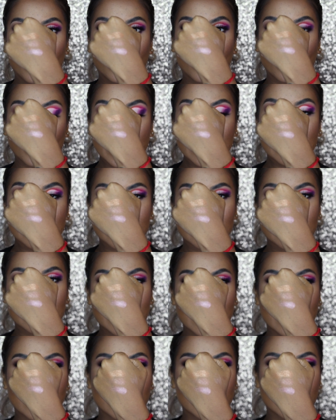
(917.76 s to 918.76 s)
3
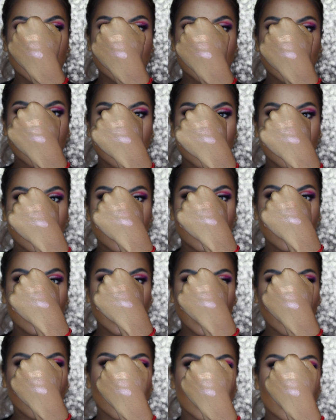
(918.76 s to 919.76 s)
distinct
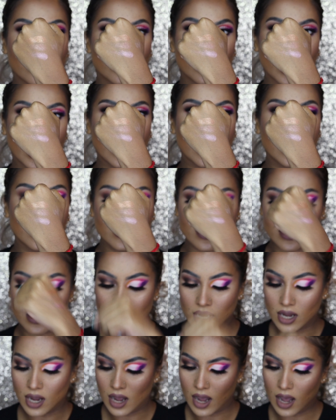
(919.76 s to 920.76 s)
different
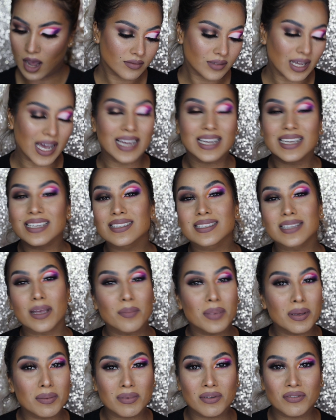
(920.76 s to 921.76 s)
shades. I guess
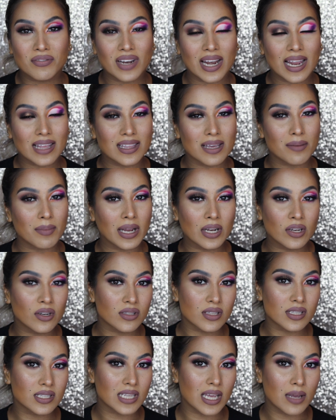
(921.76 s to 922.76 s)
some people feel like they might
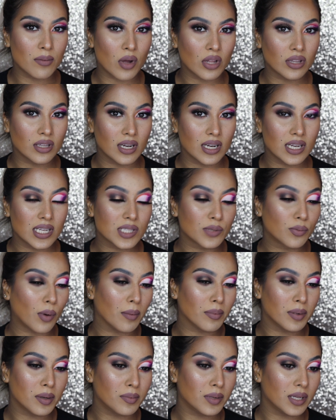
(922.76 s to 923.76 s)
look the same on the lids,
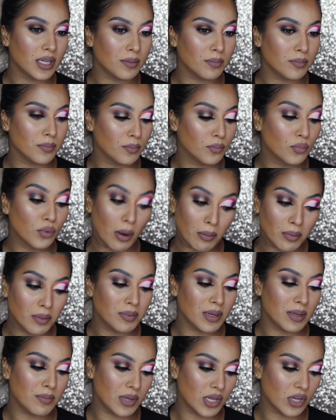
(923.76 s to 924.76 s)

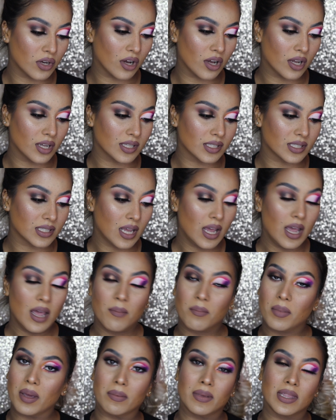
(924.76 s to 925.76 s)
probably because
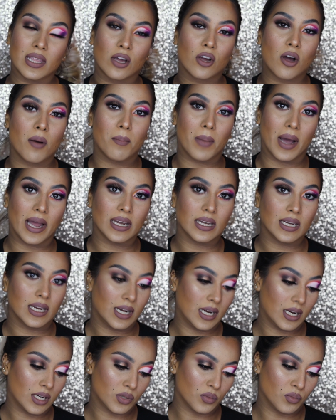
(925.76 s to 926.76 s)
maybe they're
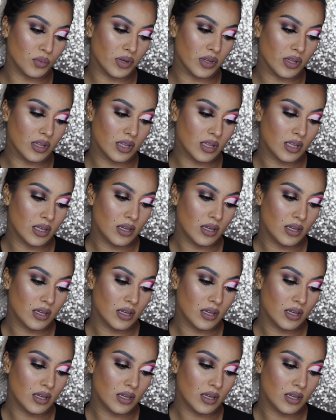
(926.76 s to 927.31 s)
combining it with